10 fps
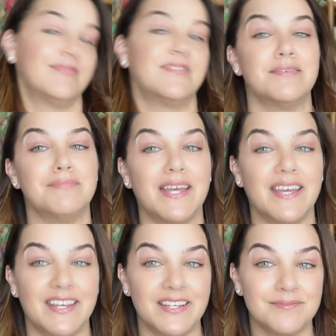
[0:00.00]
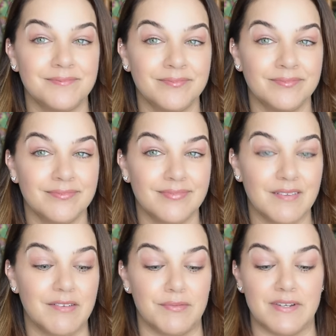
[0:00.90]
to me,
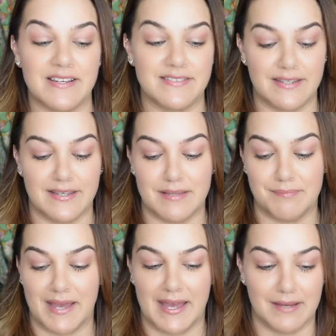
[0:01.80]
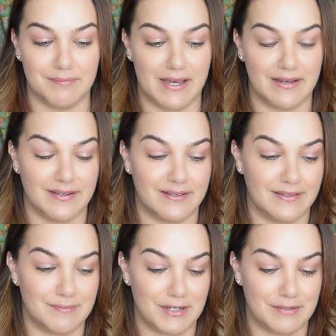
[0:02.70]
with what I see in the bag market
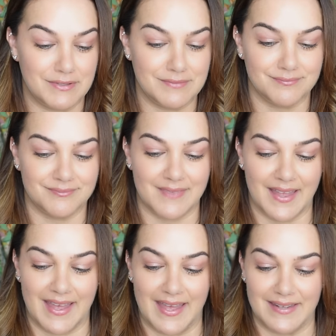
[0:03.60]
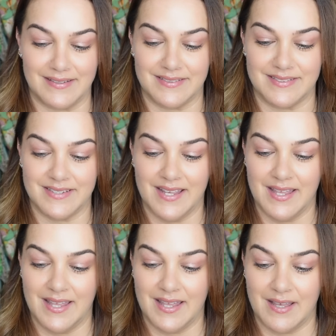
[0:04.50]
at the moment and
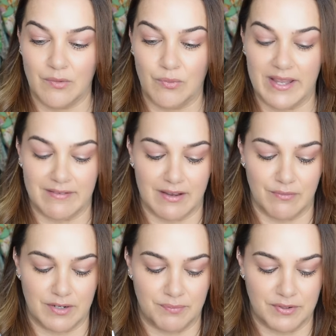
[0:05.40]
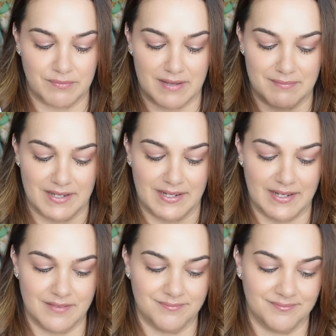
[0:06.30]
where I want to put my
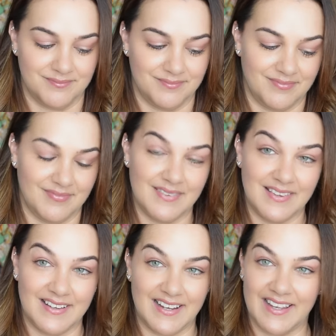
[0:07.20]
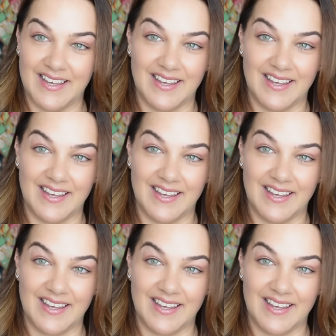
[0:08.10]
money, like